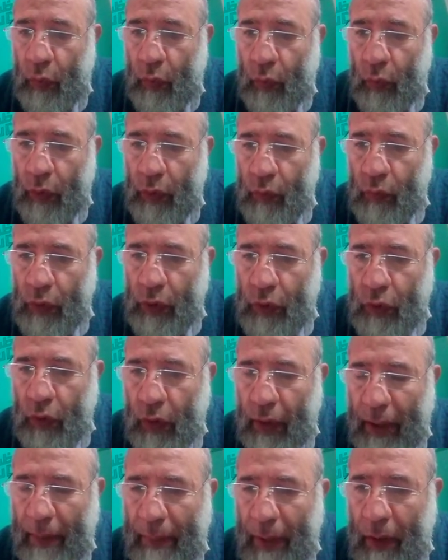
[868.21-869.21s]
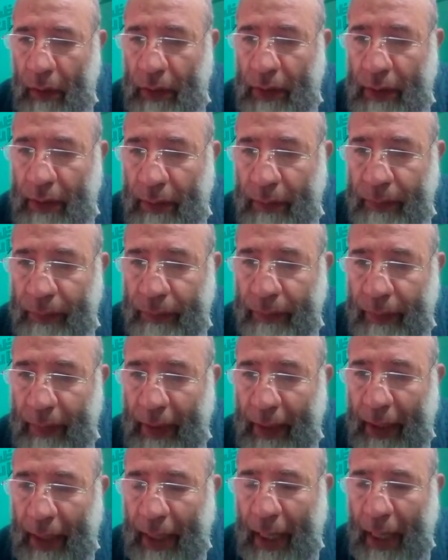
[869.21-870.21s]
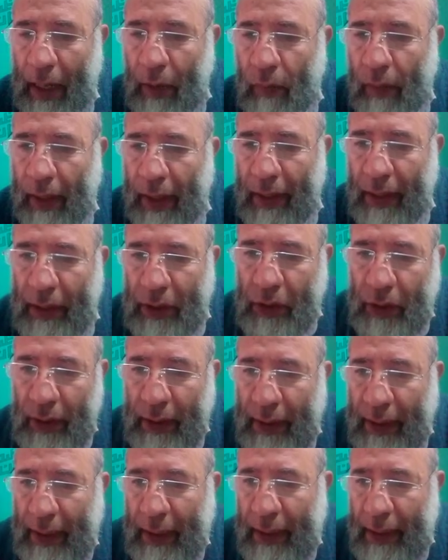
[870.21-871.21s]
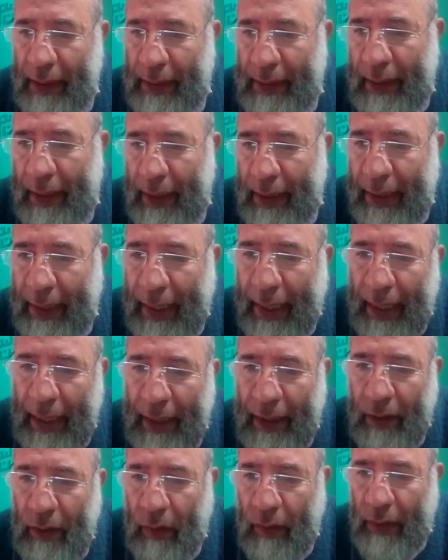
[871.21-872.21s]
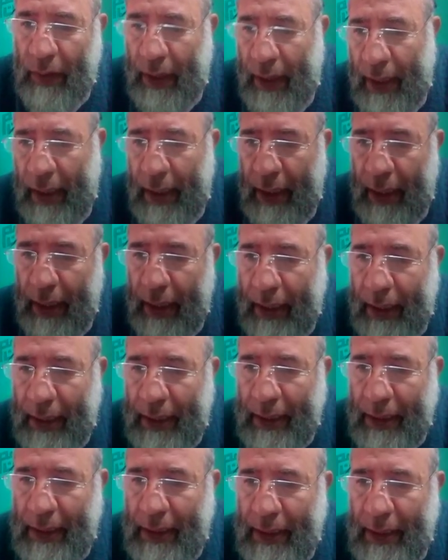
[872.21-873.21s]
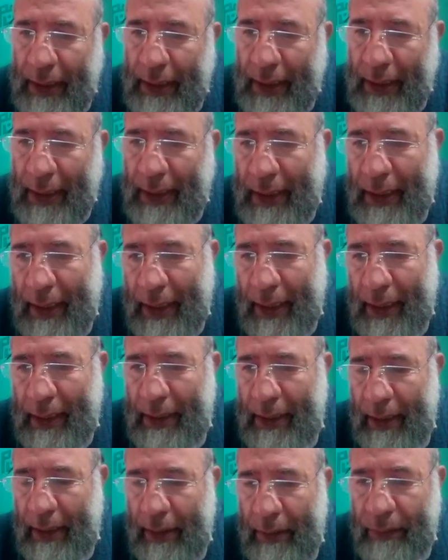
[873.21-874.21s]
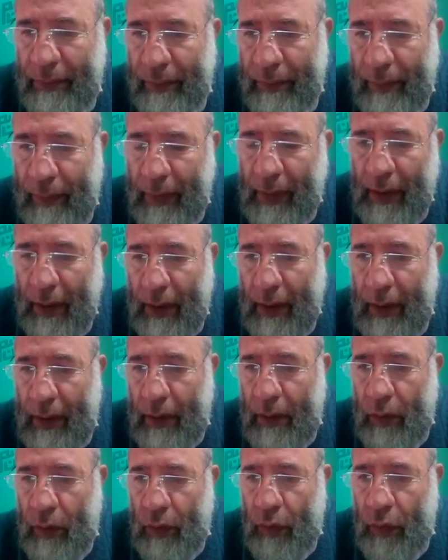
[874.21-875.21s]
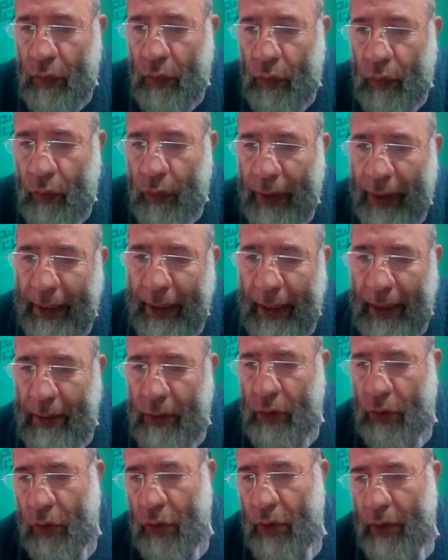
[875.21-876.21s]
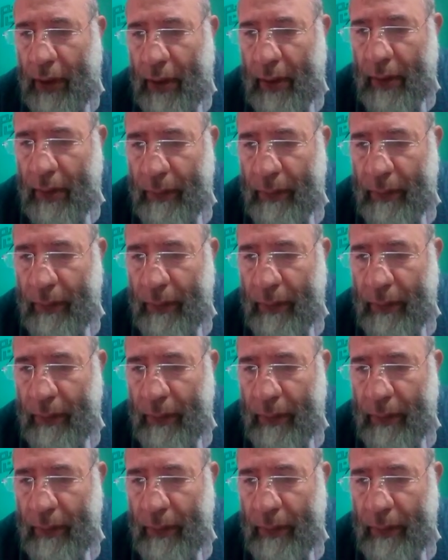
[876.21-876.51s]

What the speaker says: When we talk about how can the genetic character carry on the 6 character, we can talk